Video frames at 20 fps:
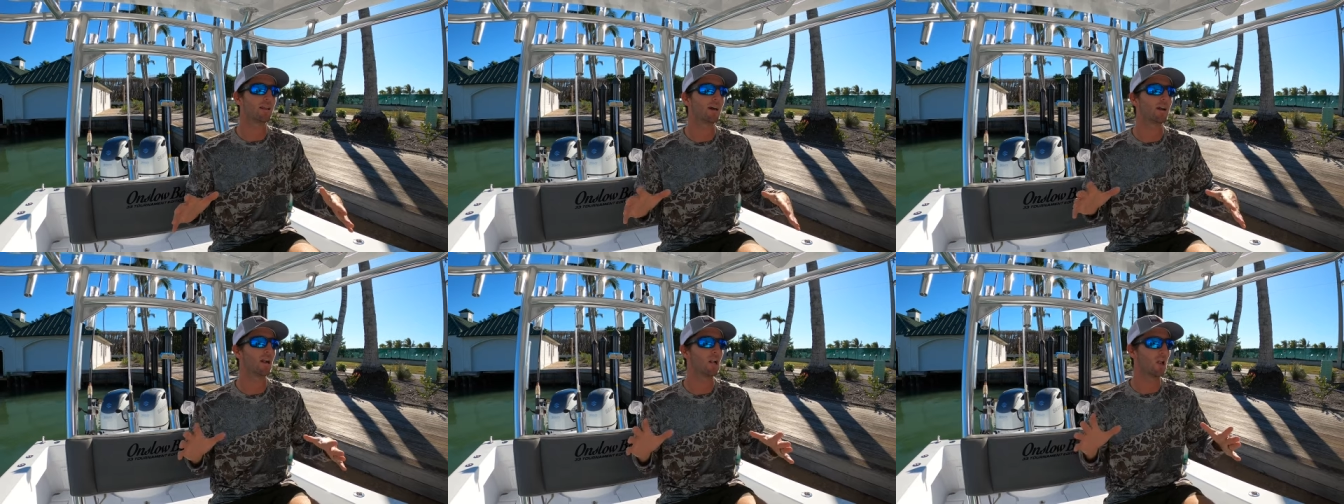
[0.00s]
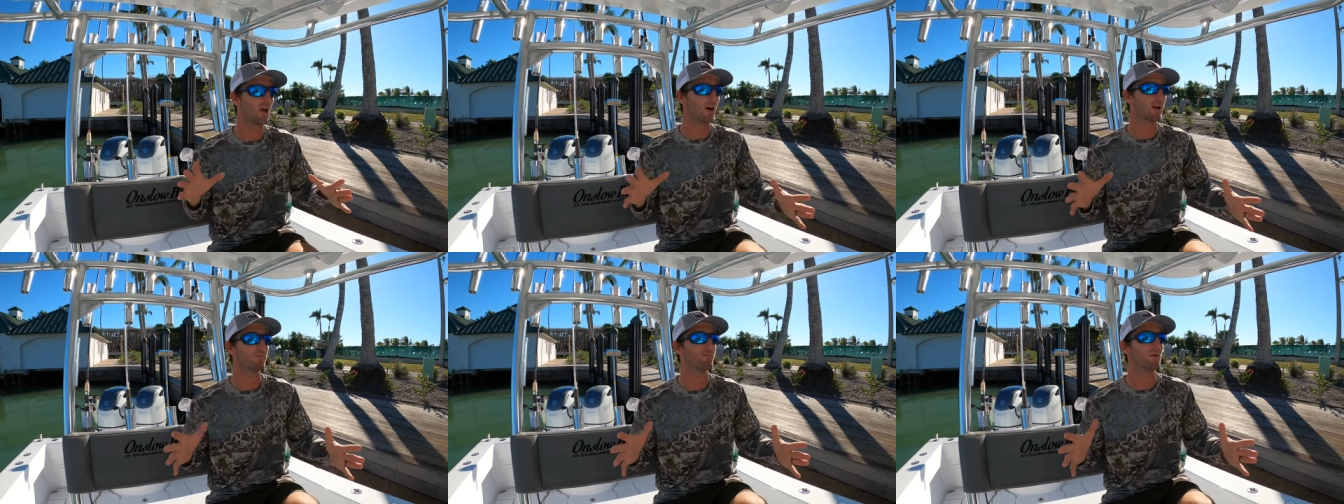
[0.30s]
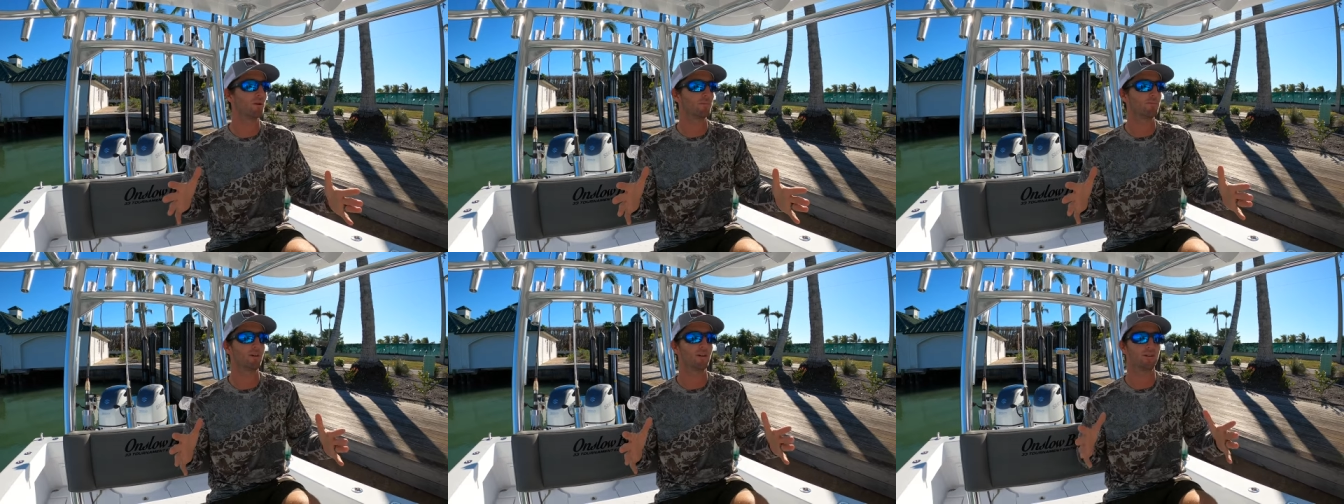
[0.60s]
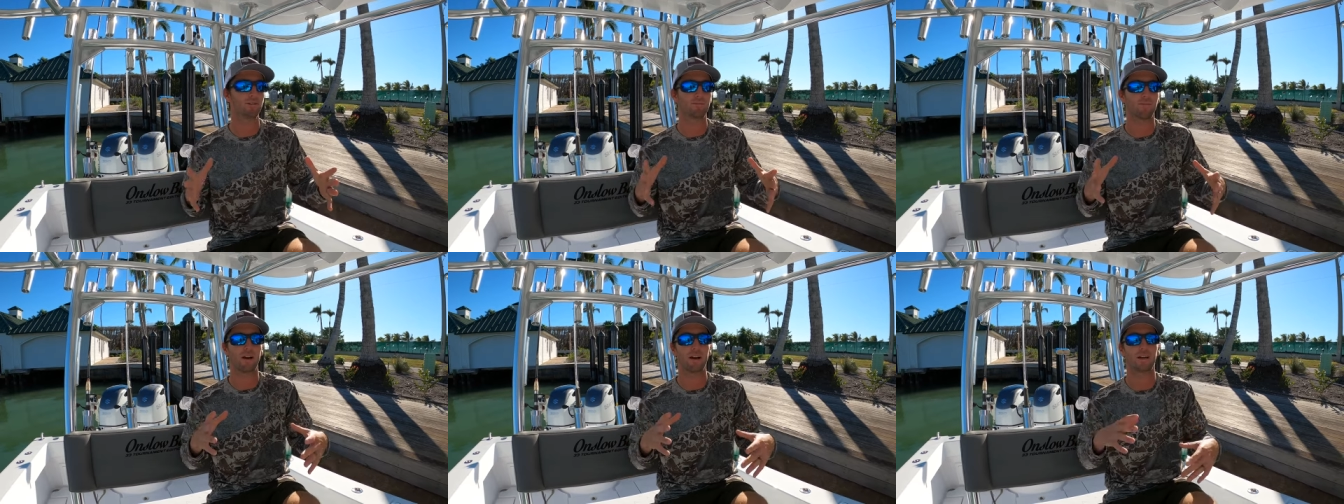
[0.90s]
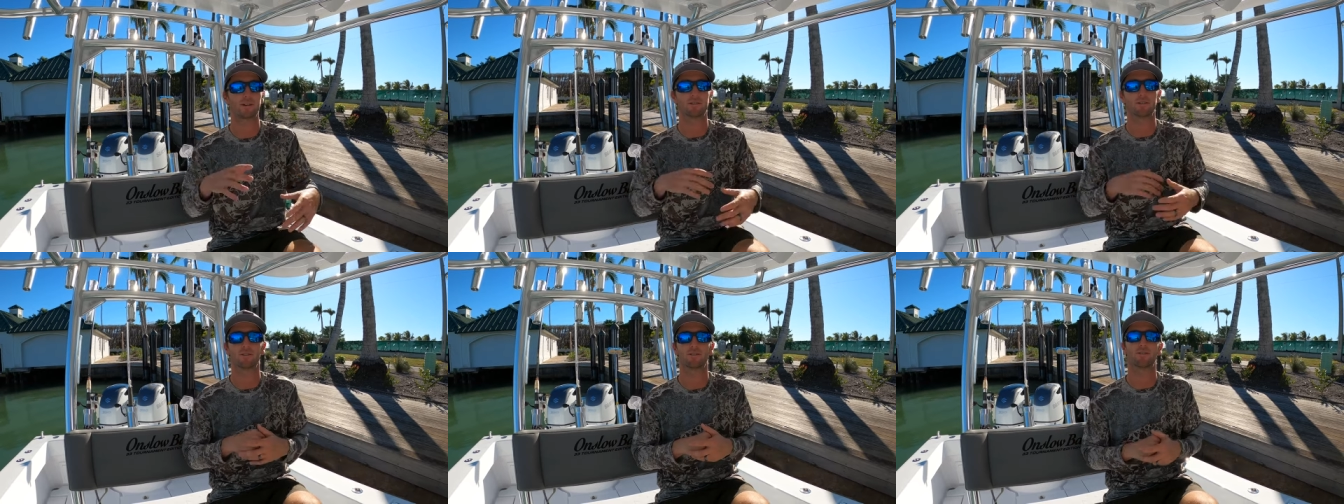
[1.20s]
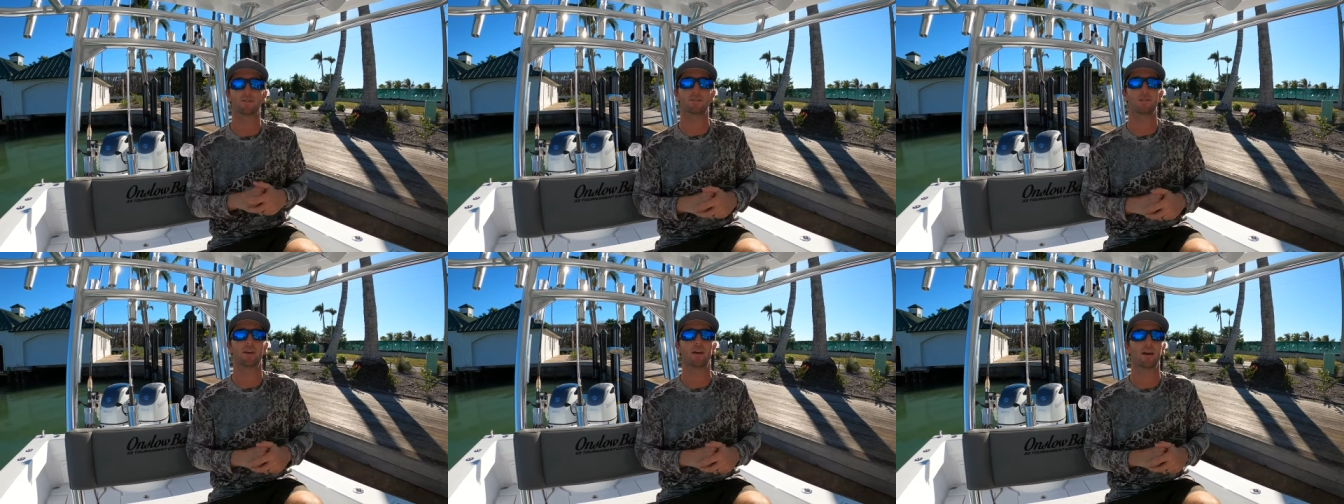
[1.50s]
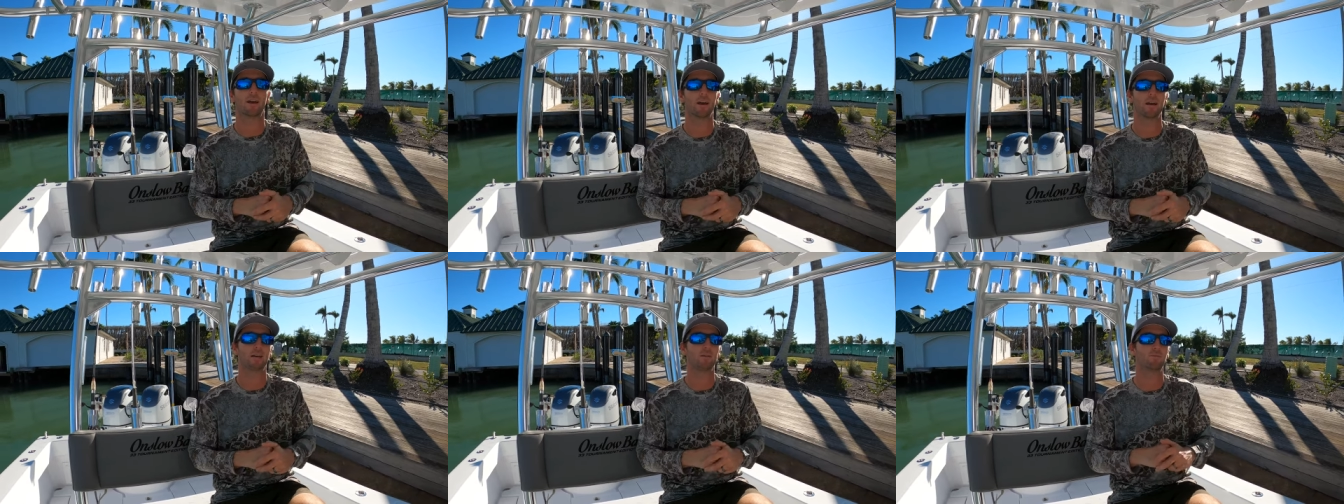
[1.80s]
that, a lot of boat manufacturers,
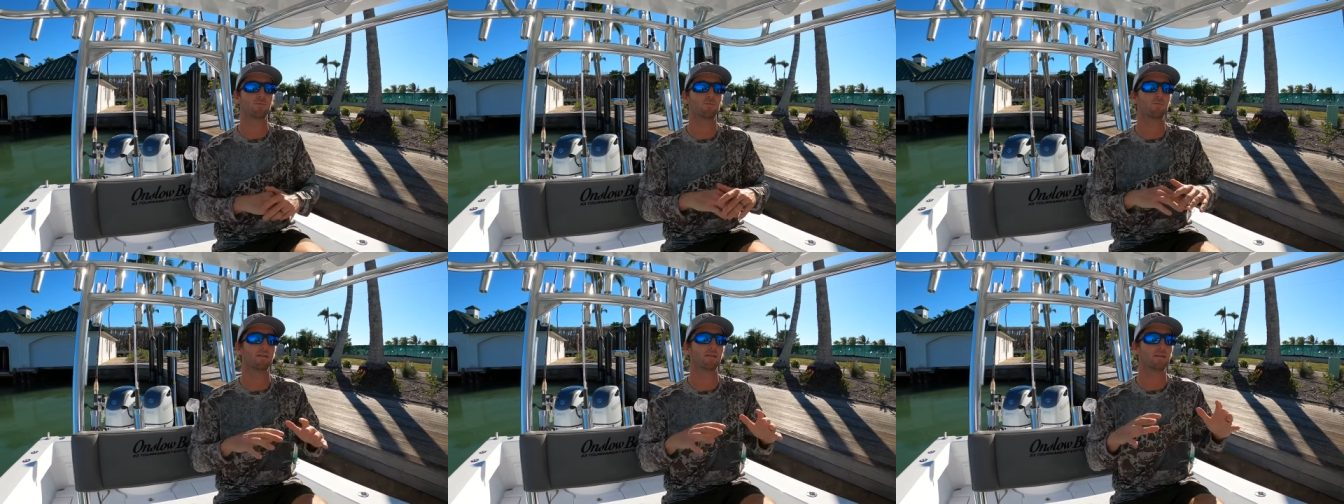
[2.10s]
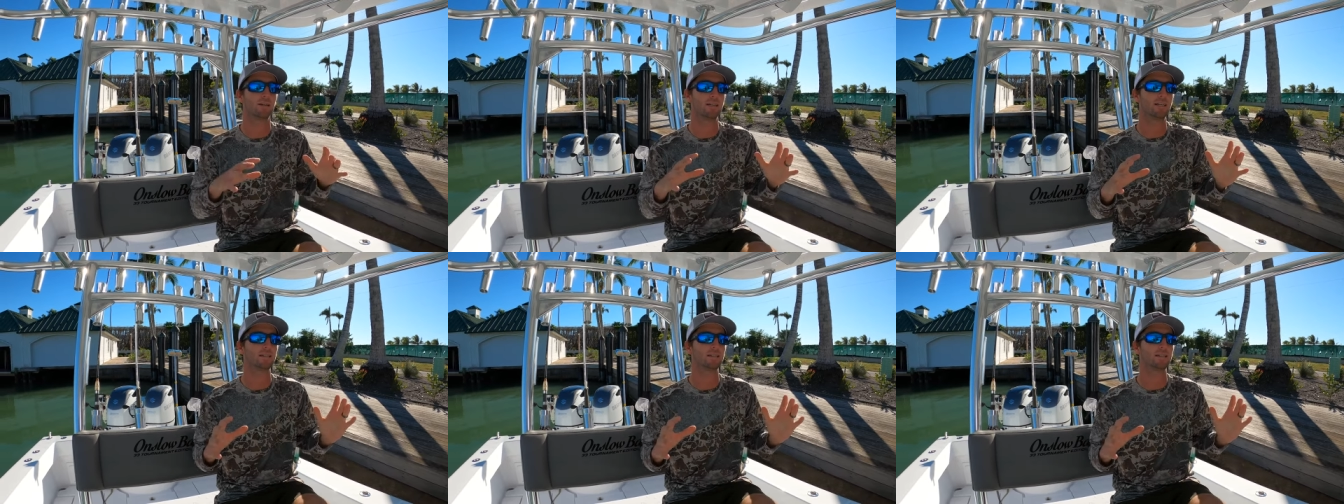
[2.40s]
they will